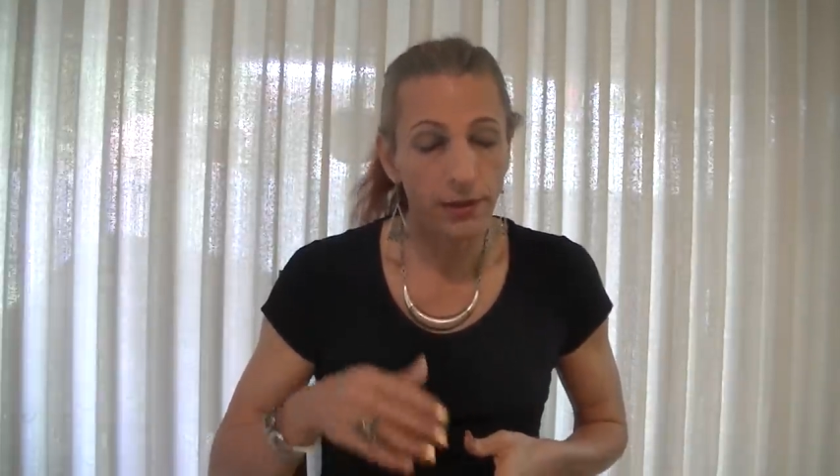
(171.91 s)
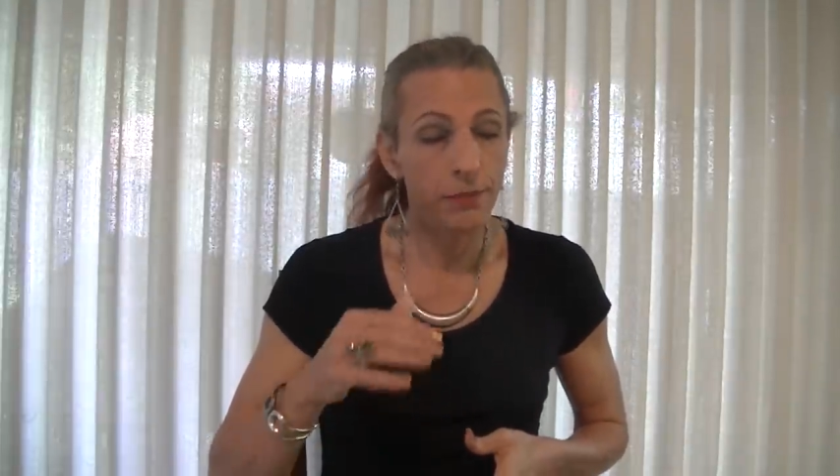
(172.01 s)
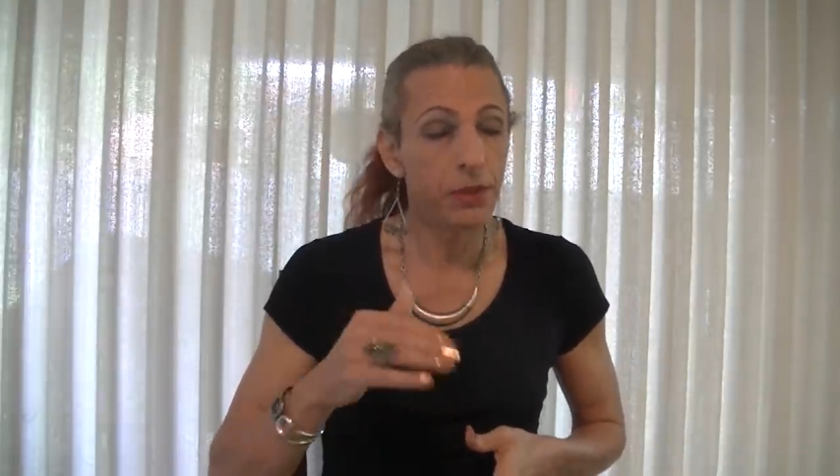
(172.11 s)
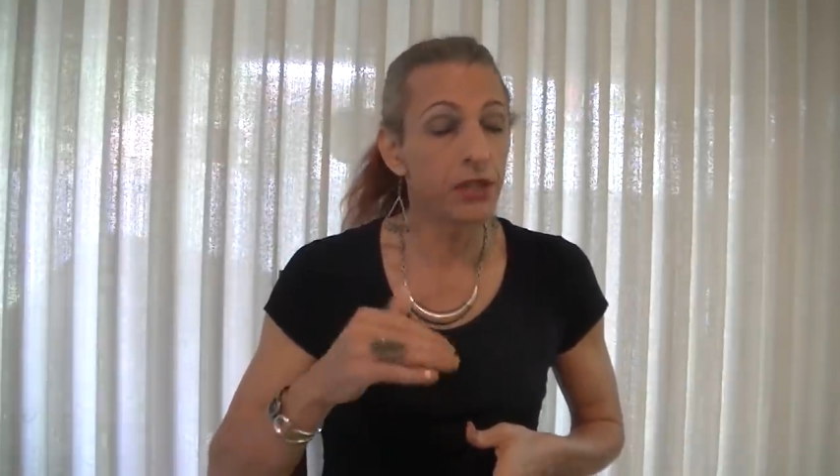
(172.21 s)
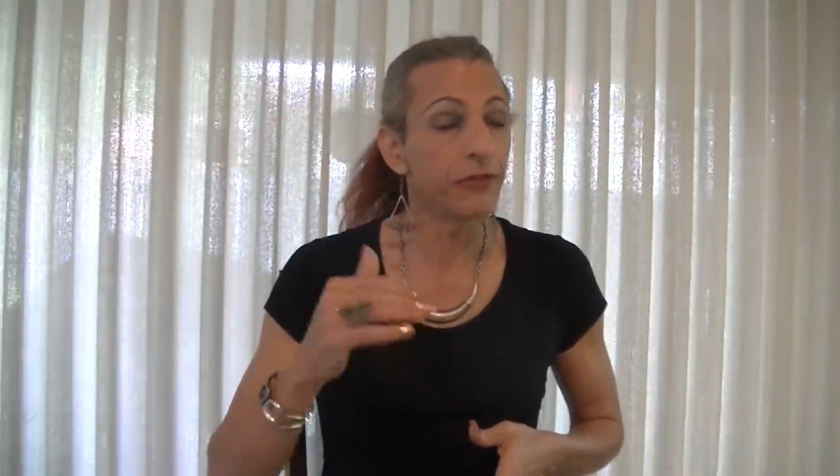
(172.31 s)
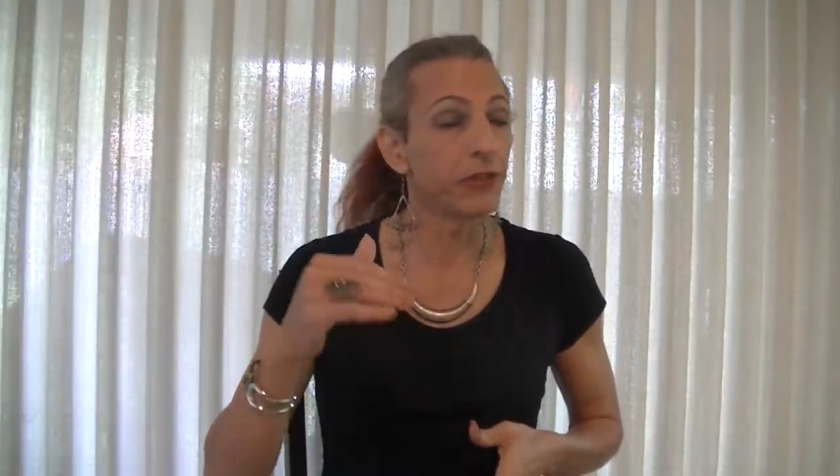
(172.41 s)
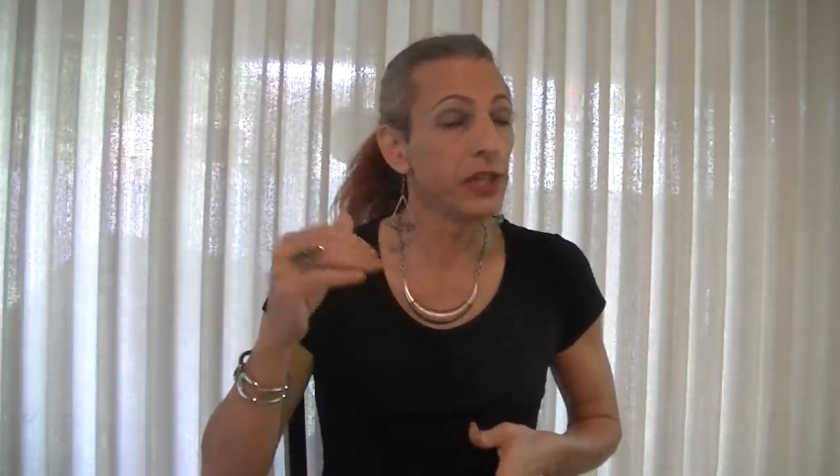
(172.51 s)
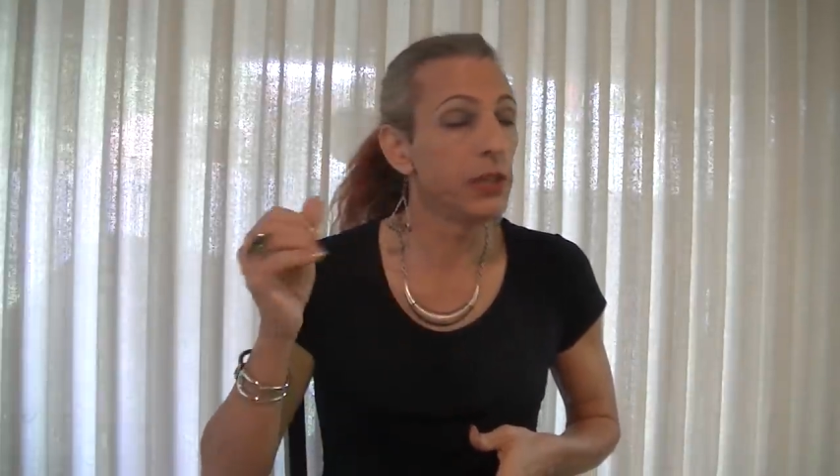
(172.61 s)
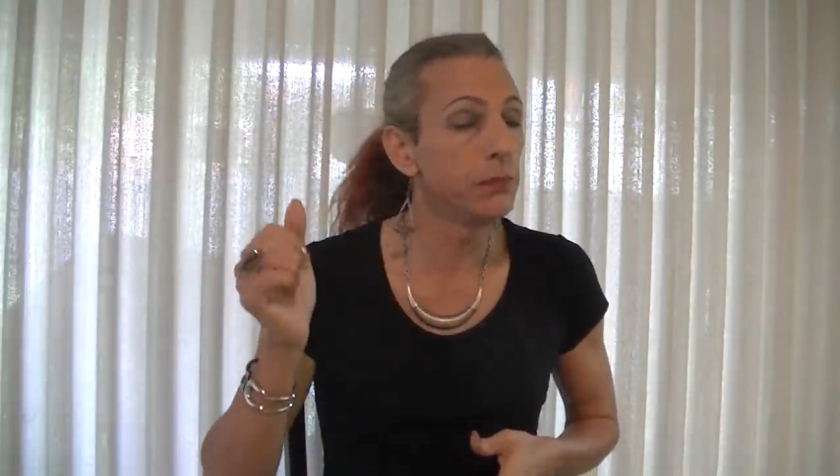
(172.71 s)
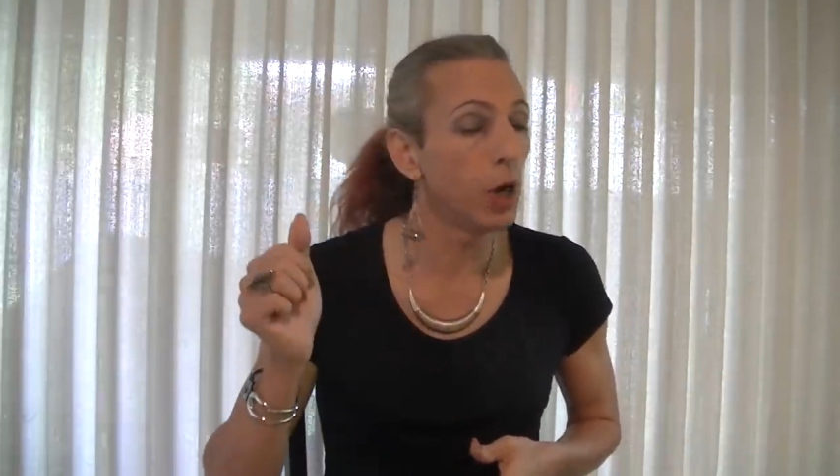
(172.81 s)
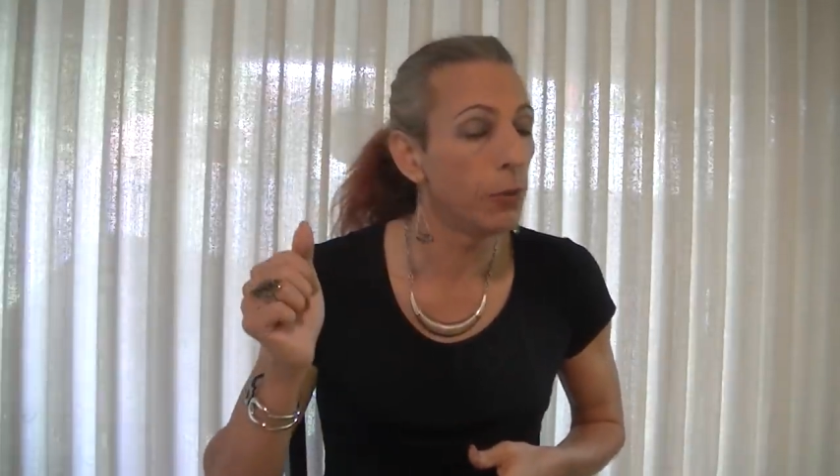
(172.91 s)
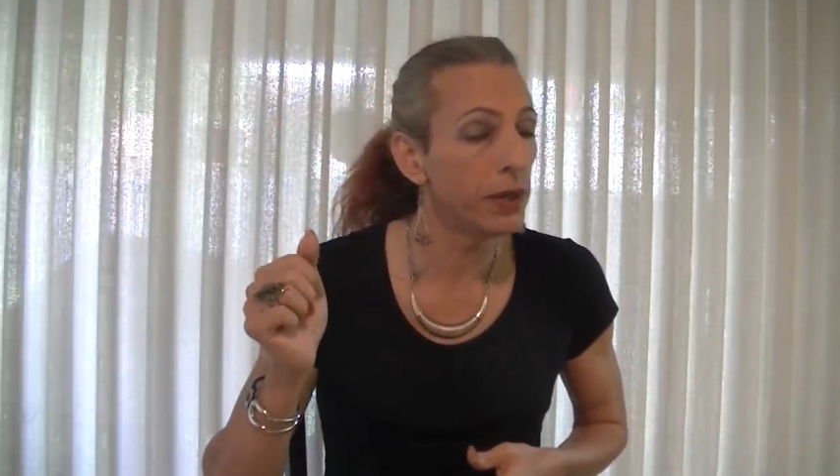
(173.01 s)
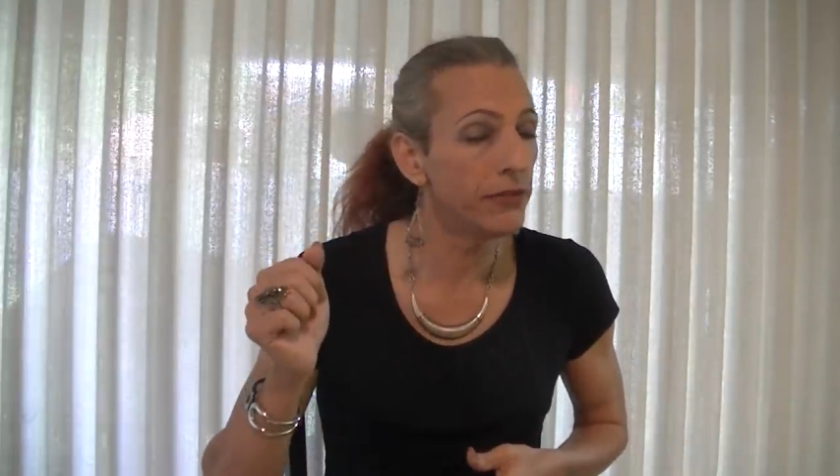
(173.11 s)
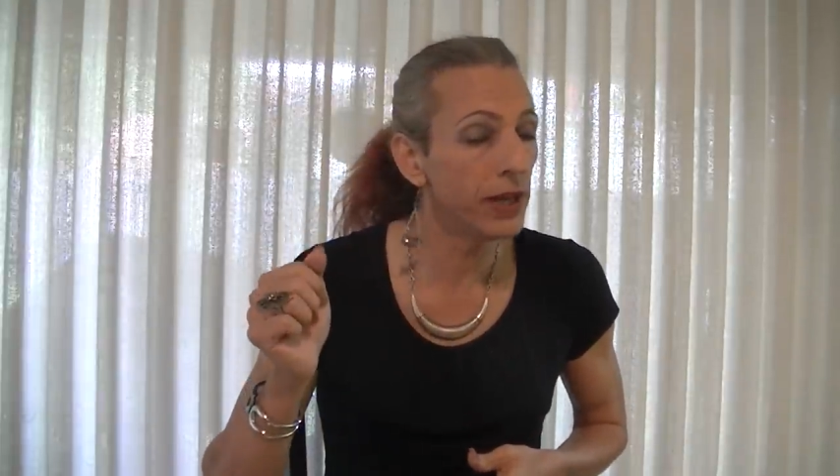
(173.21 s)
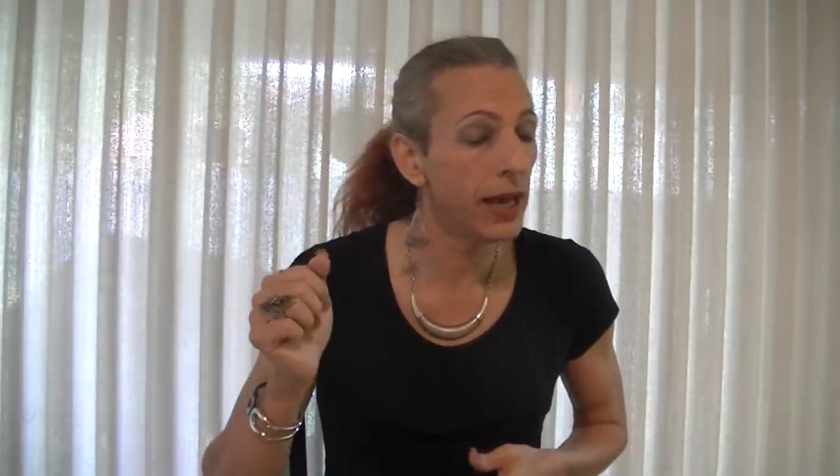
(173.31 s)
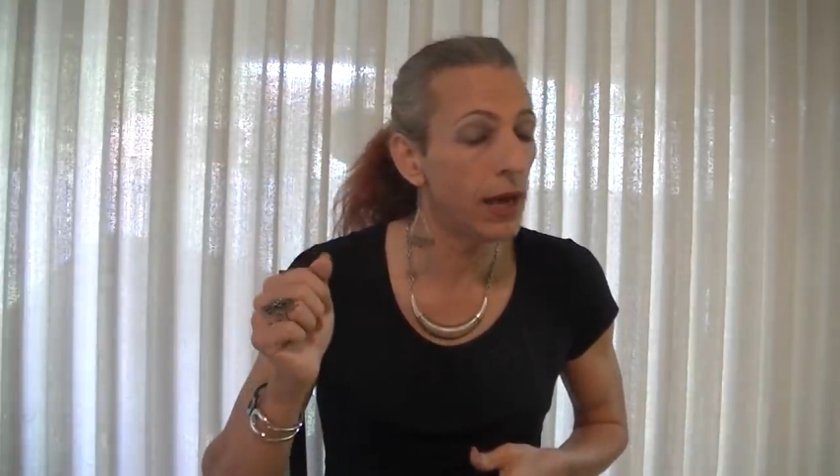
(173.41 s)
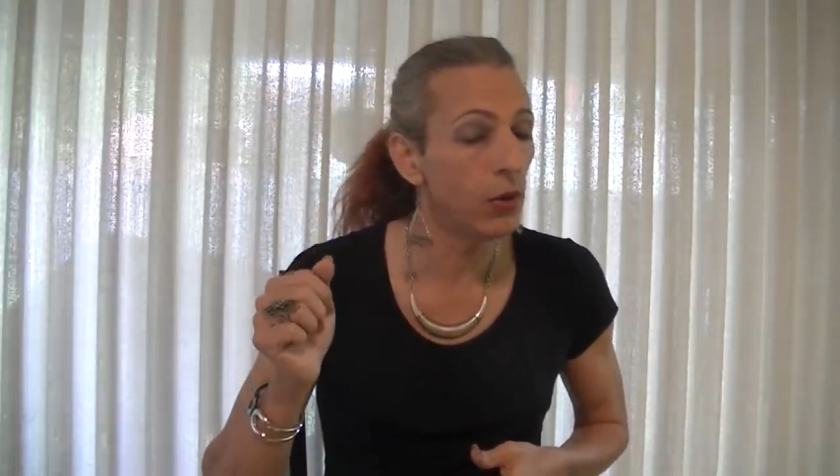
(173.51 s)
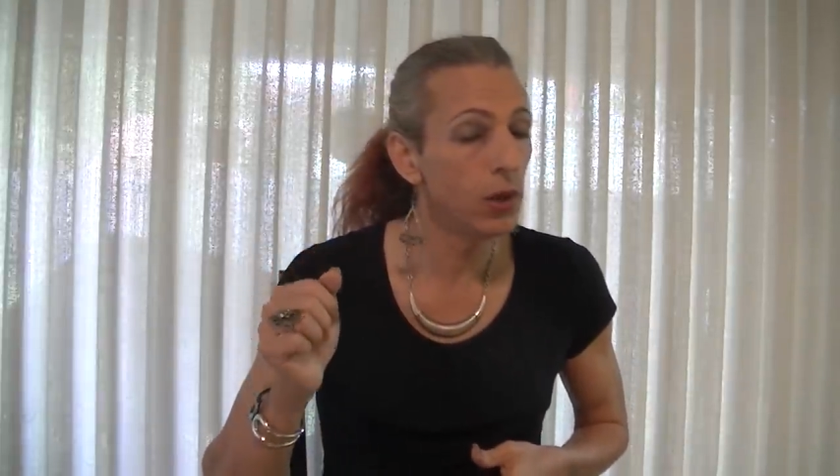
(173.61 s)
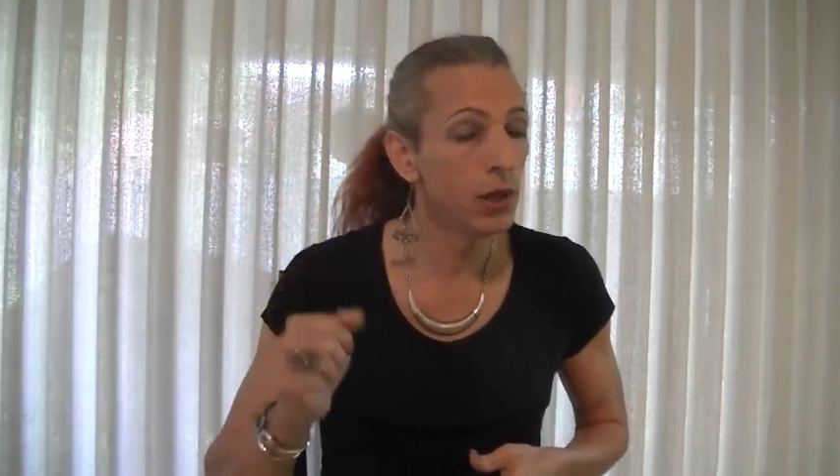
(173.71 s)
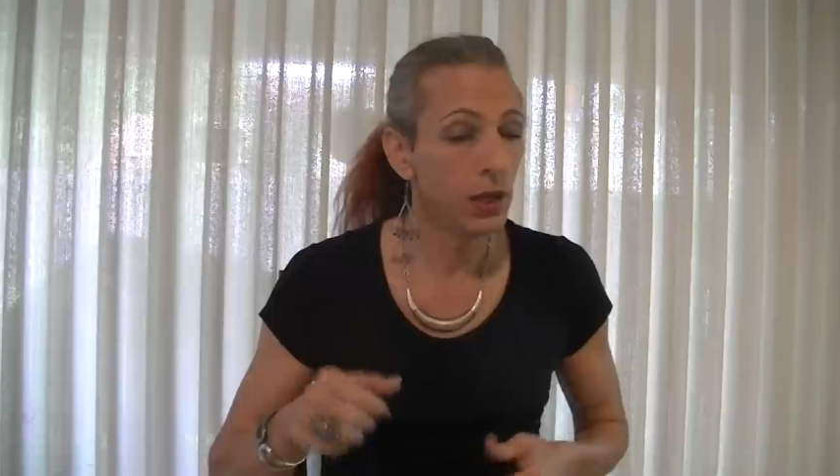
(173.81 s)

be the fleeting moment of now,